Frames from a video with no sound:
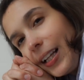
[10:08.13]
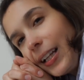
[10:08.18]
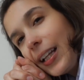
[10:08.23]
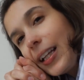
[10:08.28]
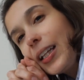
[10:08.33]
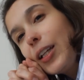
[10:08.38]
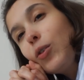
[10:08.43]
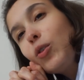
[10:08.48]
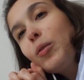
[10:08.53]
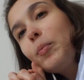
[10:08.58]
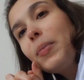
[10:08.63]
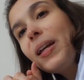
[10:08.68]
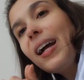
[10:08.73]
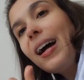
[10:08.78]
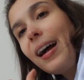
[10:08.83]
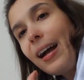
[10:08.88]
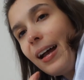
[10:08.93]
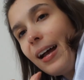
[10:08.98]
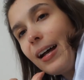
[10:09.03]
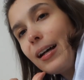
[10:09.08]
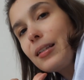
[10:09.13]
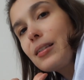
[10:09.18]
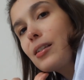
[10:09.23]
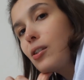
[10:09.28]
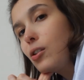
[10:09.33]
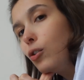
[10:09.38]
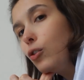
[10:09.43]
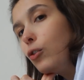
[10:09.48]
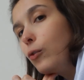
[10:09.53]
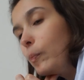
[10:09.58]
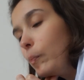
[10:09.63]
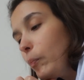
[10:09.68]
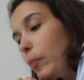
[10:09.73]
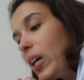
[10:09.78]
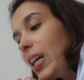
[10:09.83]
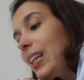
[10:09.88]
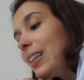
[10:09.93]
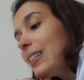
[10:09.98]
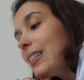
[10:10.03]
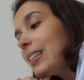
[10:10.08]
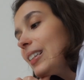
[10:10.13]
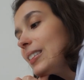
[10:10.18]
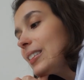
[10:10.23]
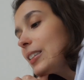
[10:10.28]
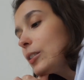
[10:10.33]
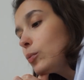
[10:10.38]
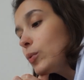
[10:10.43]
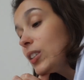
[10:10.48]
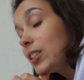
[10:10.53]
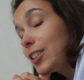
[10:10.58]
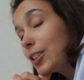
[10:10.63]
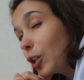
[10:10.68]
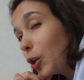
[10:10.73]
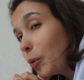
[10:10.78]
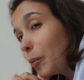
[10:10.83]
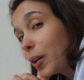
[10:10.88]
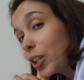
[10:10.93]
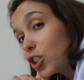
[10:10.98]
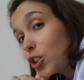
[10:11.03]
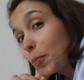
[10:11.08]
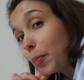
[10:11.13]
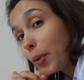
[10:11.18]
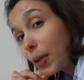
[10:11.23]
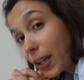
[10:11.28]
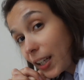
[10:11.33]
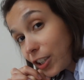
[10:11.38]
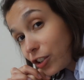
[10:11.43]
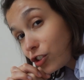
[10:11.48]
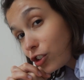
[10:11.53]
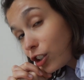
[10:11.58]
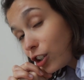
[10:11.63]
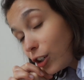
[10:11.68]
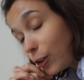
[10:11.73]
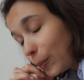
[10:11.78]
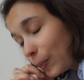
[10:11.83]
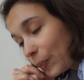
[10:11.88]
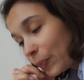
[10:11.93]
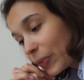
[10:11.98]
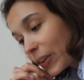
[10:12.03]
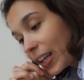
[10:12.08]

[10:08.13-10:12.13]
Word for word: like it would be a hassle, but he does it with so much pleasure